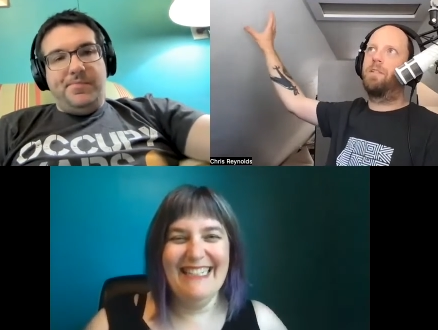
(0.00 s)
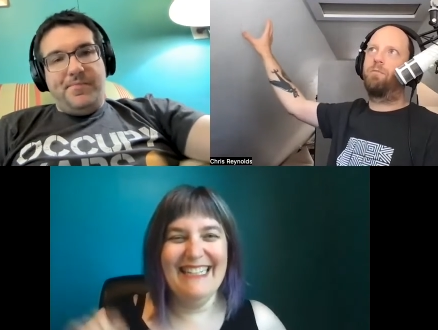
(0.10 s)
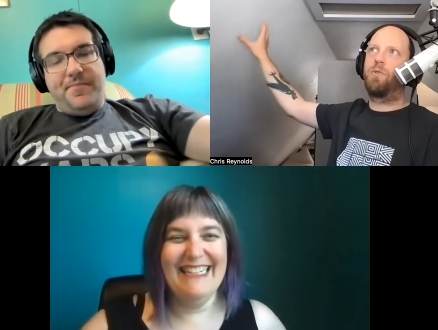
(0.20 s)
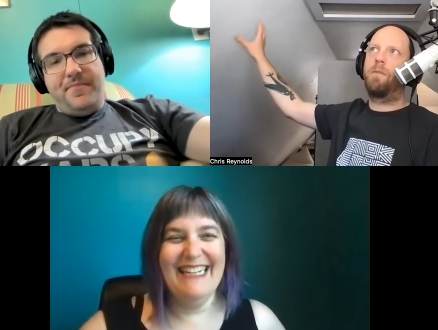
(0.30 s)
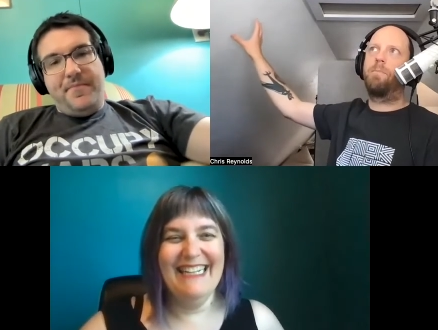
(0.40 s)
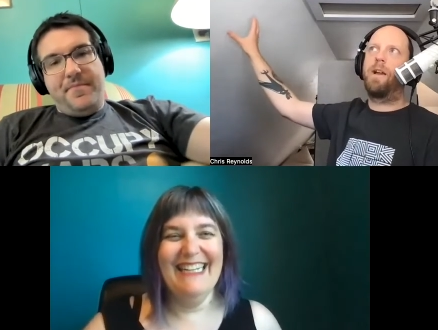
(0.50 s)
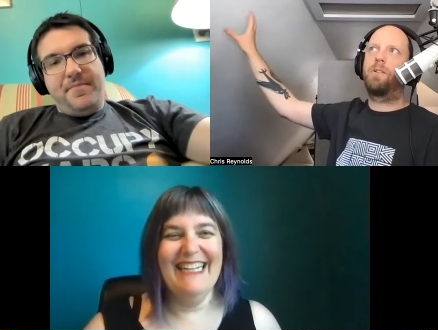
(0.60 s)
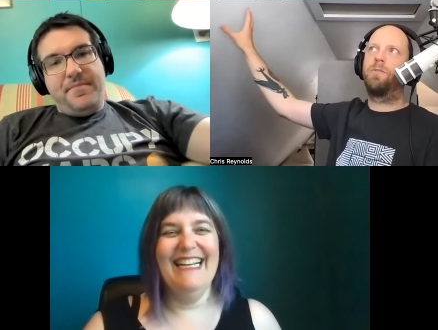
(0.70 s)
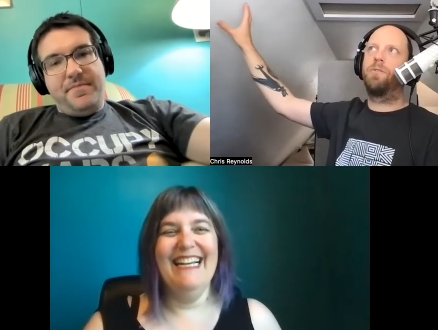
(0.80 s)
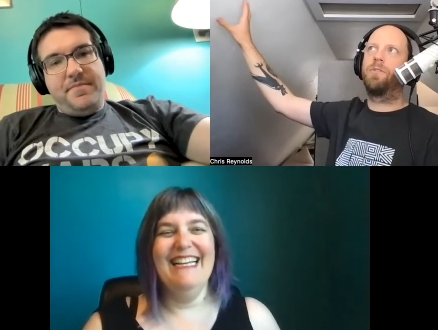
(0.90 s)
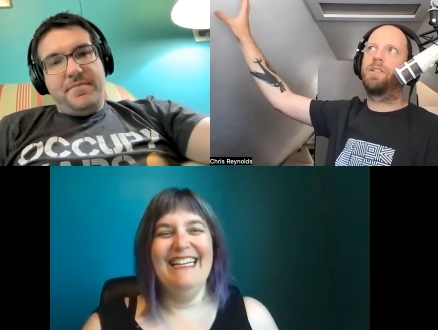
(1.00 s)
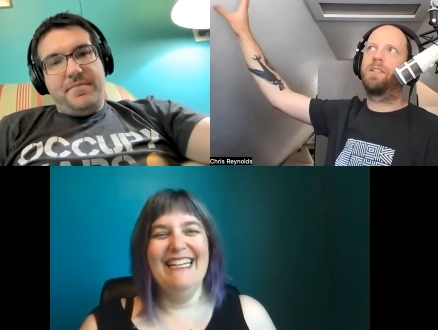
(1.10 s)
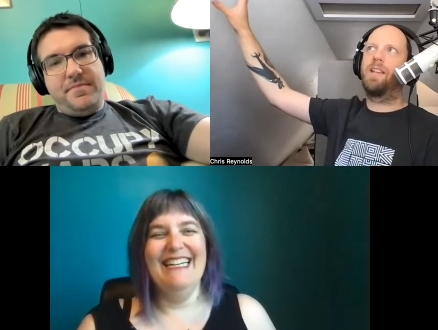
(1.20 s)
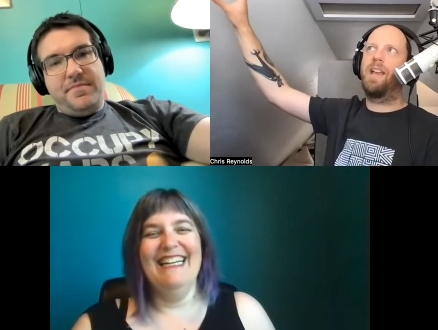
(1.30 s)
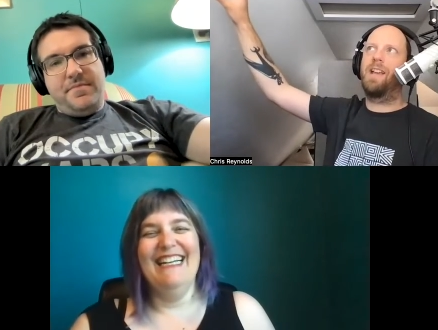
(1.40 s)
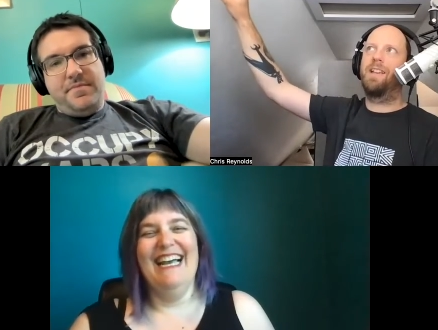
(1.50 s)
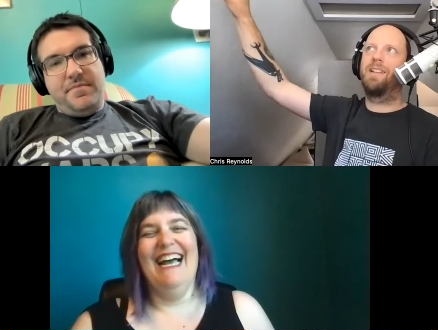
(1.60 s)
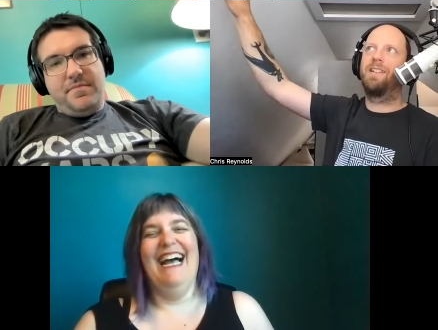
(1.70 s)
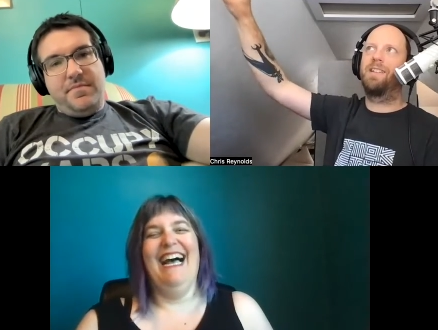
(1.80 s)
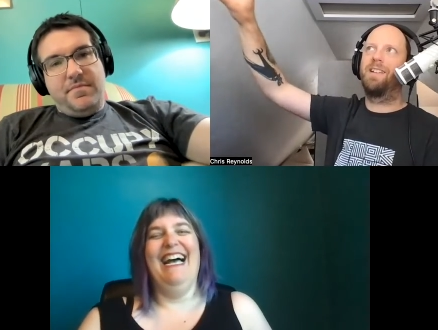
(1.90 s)
Speaker 1: of Bret Michaels,
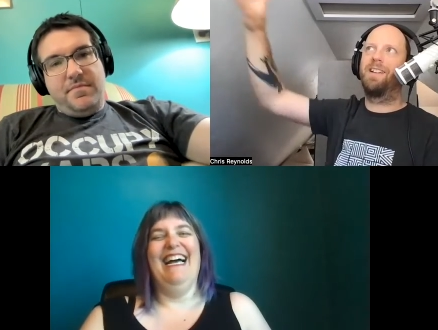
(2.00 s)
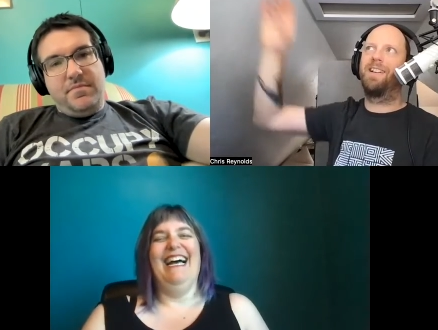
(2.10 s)
and uh,